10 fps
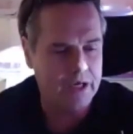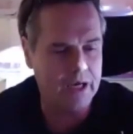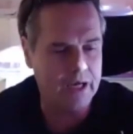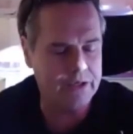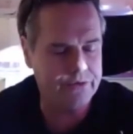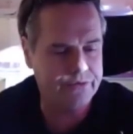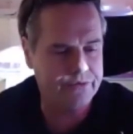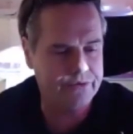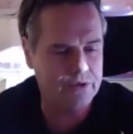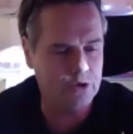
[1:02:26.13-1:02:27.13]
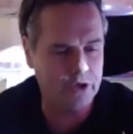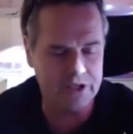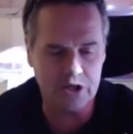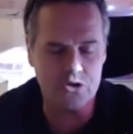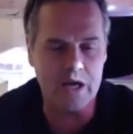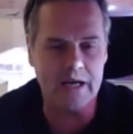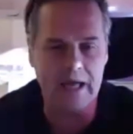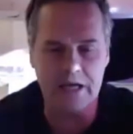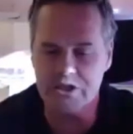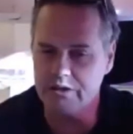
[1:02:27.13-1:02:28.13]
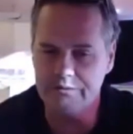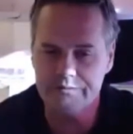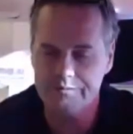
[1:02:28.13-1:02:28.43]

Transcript: and look at the quadratic action.